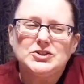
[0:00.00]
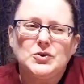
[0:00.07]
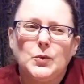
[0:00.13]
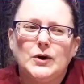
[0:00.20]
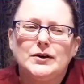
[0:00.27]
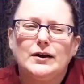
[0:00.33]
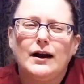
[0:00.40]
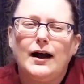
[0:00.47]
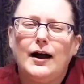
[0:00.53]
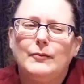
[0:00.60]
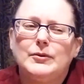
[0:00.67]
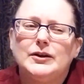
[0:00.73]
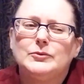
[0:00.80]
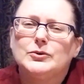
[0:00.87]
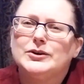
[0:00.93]
wonder how
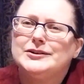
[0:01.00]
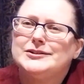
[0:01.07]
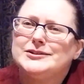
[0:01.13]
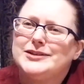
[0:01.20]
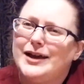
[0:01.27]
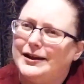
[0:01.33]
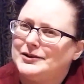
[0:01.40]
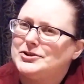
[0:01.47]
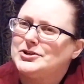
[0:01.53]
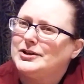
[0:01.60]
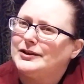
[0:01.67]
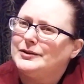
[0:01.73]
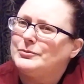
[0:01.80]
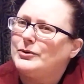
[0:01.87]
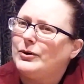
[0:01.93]
many were
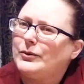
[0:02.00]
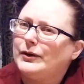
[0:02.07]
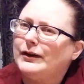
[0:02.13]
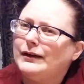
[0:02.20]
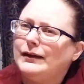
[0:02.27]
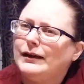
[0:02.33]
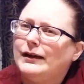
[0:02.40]
intentionally broken